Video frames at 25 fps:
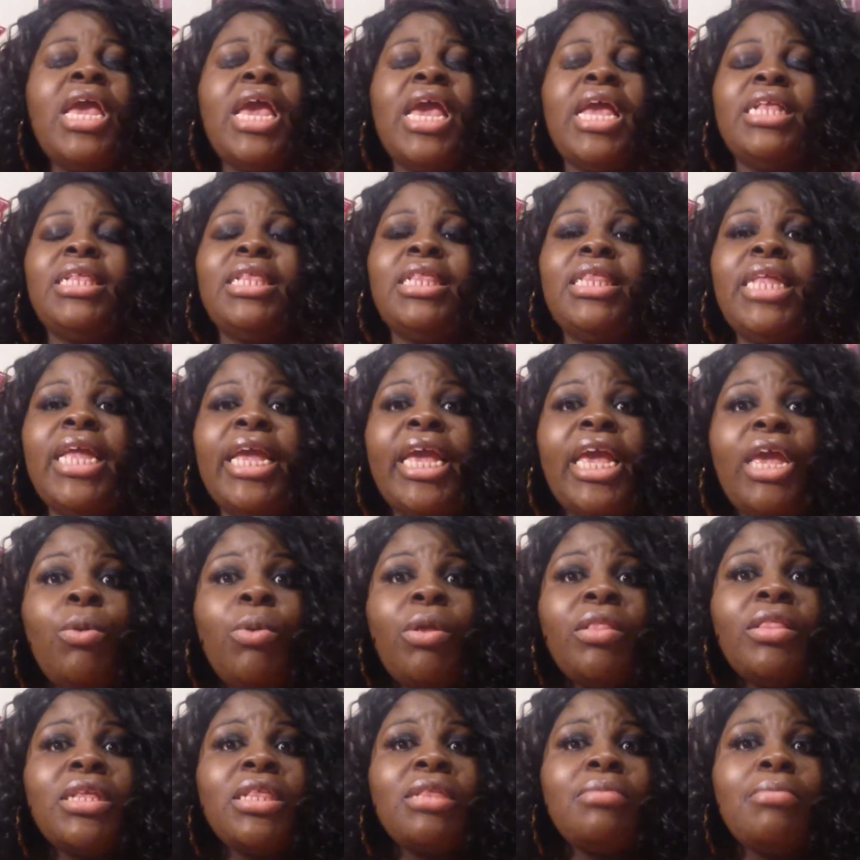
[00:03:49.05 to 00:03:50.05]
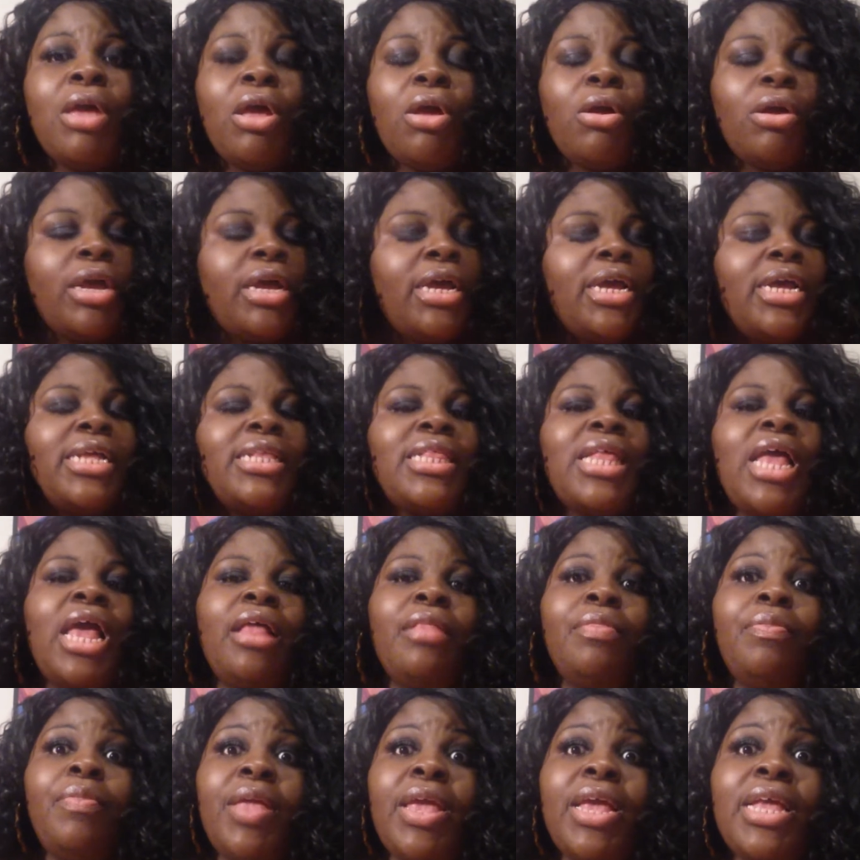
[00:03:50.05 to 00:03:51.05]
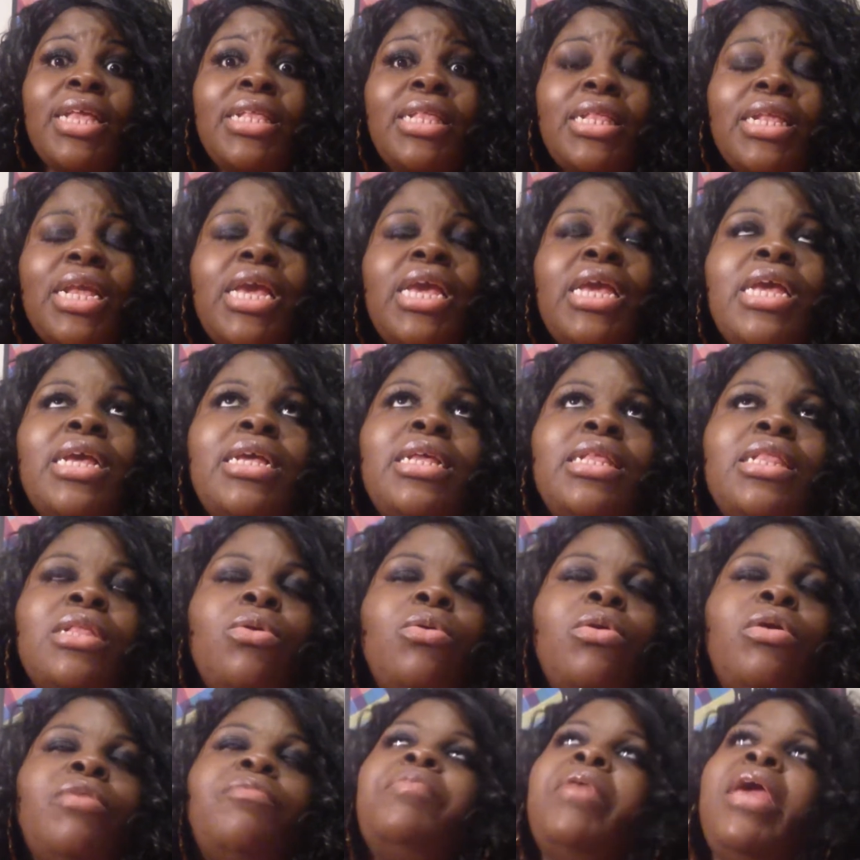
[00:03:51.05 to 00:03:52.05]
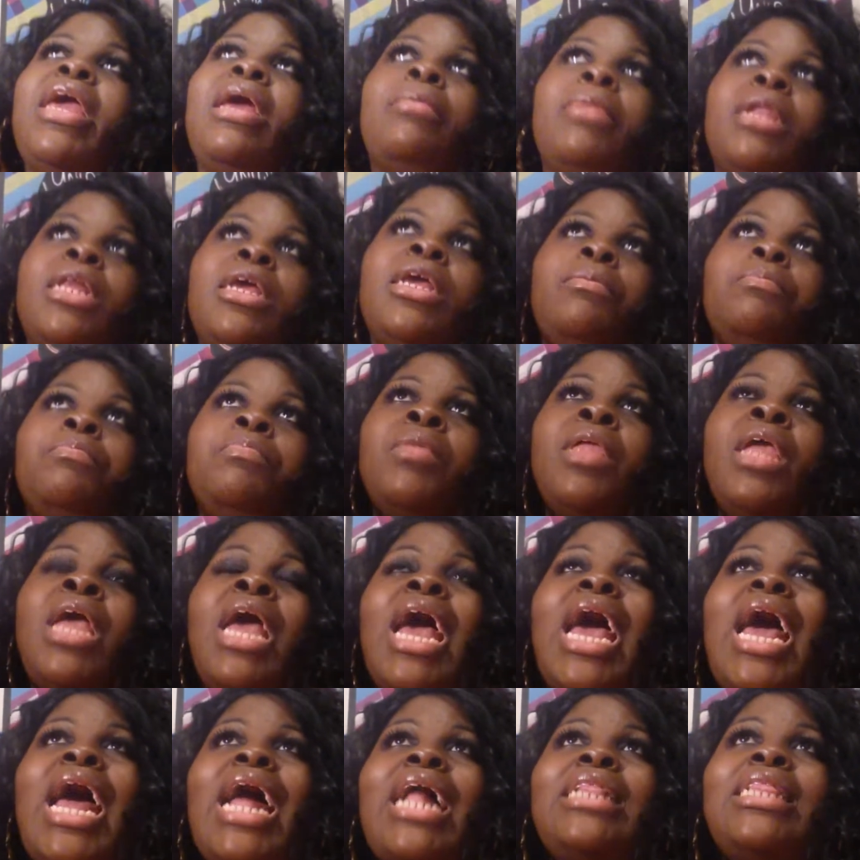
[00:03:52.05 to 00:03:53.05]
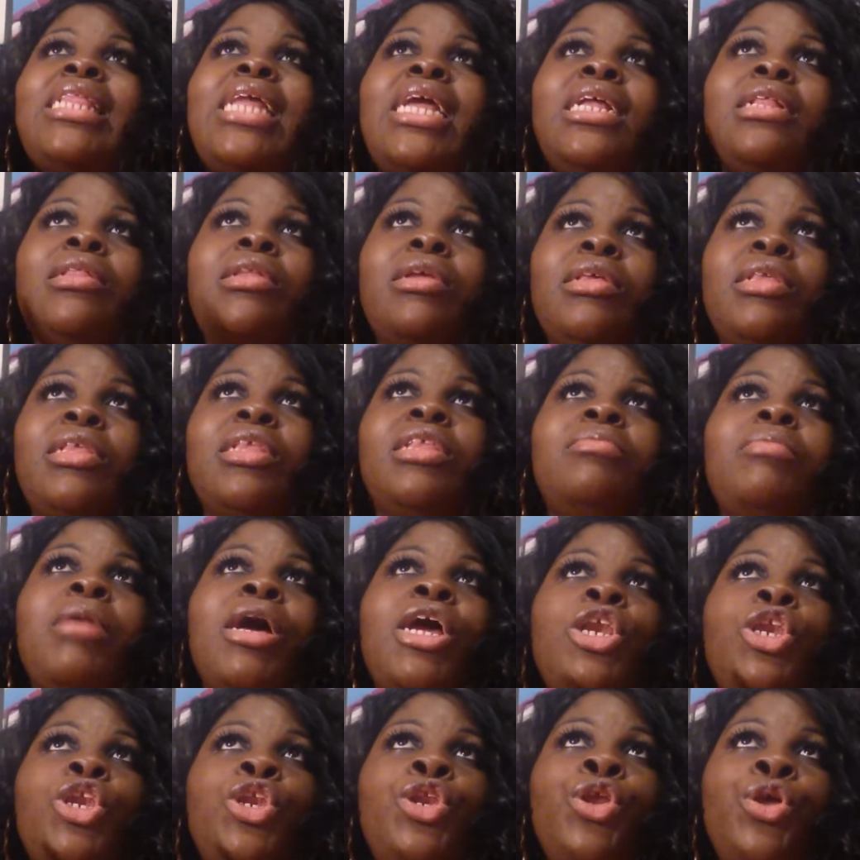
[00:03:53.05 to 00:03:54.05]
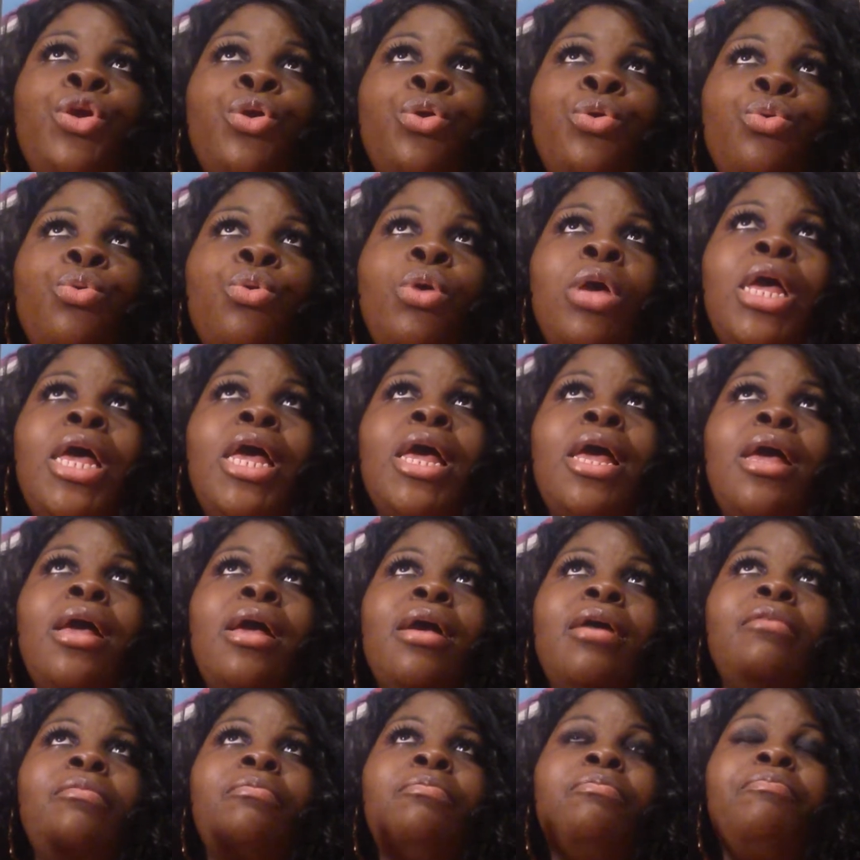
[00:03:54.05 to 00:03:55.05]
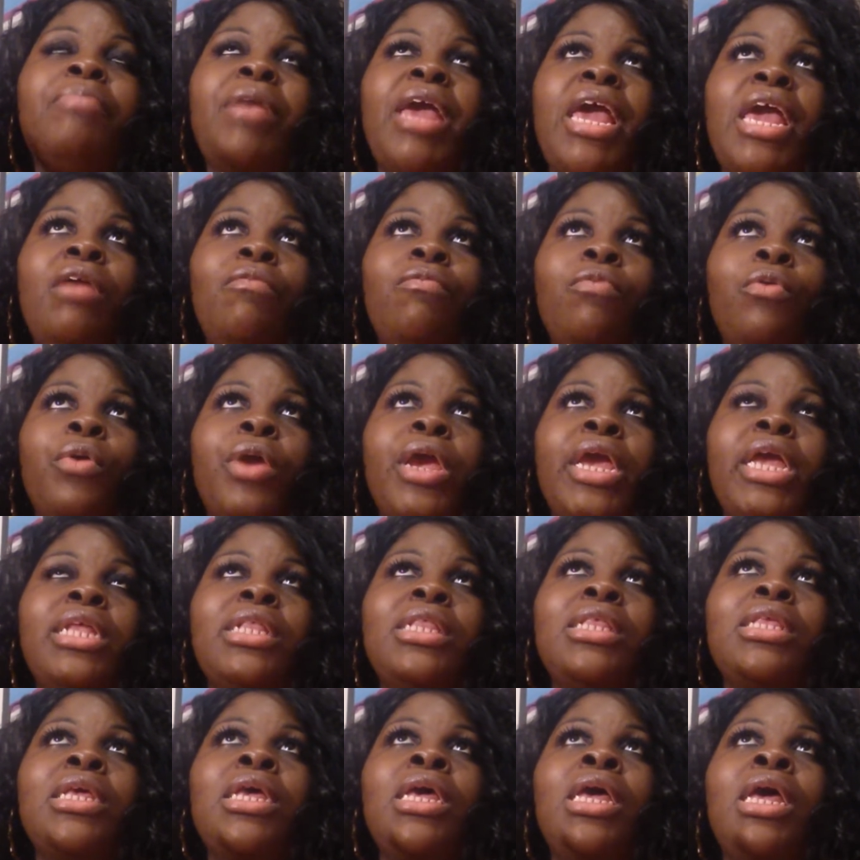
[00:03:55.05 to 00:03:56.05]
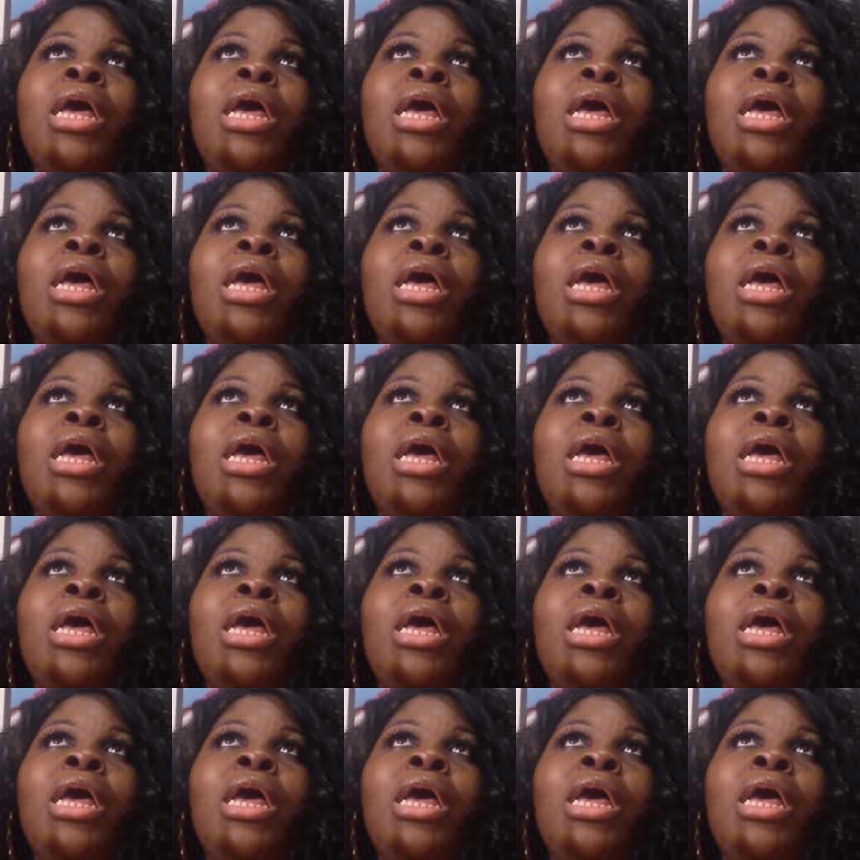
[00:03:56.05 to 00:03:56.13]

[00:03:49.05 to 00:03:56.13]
And sticking with the smell goods, this is, family, I think this is my new favorite